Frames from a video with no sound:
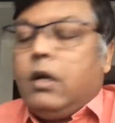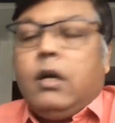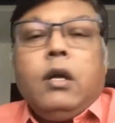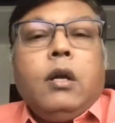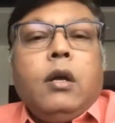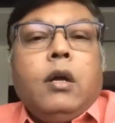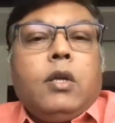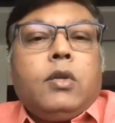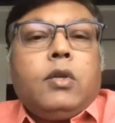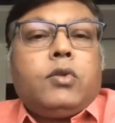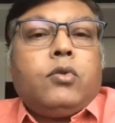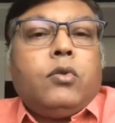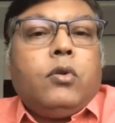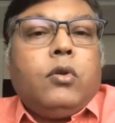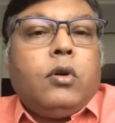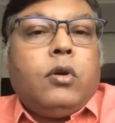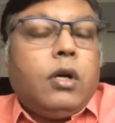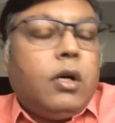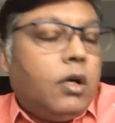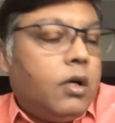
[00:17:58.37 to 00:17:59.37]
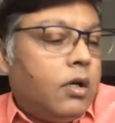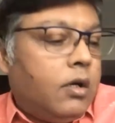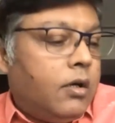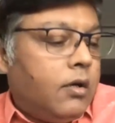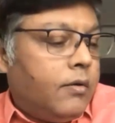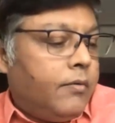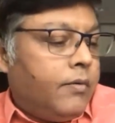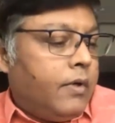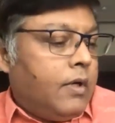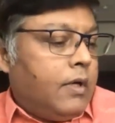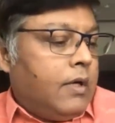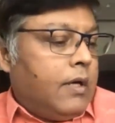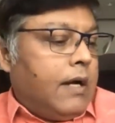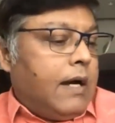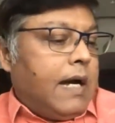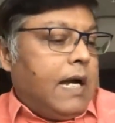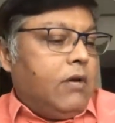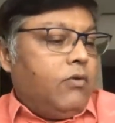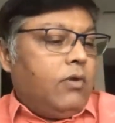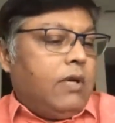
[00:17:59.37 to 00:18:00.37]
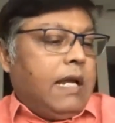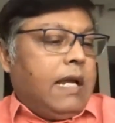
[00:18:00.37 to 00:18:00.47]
So I would like